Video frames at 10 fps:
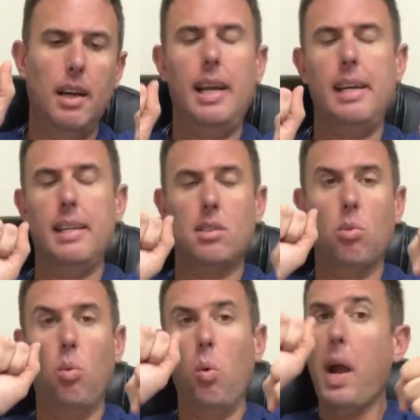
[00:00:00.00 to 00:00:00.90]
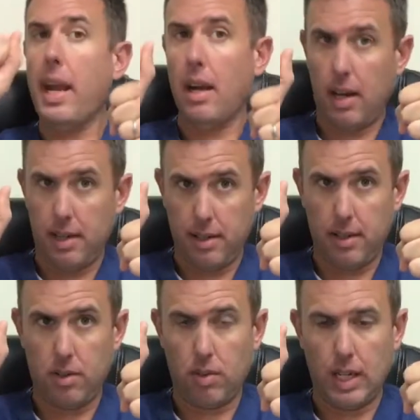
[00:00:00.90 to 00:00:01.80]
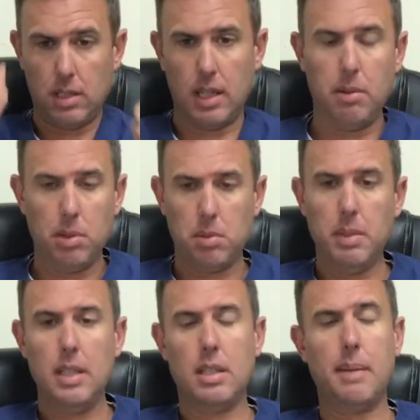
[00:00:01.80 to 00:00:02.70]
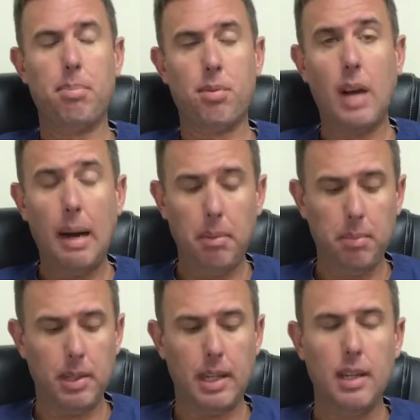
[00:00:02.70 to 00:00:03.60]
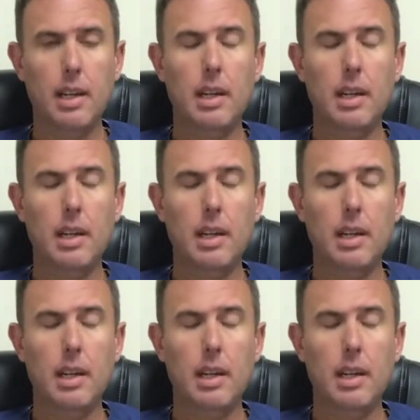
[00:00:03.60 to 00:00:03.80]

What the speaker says: and it's way higher than the right side, which means that probably